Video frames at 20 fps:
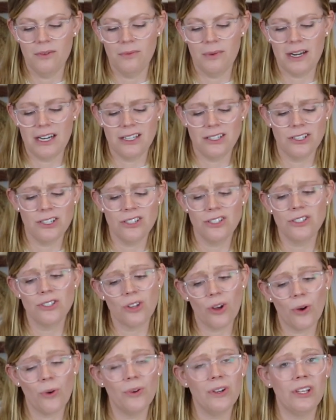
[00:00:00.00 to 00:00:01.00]
but it's just
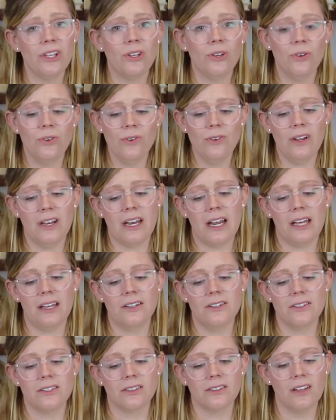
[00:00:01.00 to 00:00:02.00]
so cute, and I
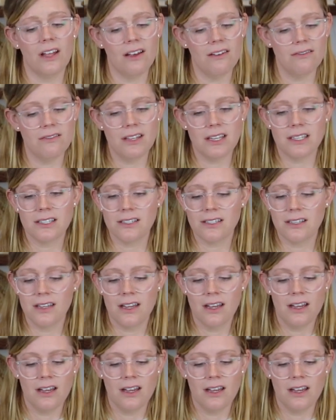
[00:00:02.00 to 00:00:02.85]
just love this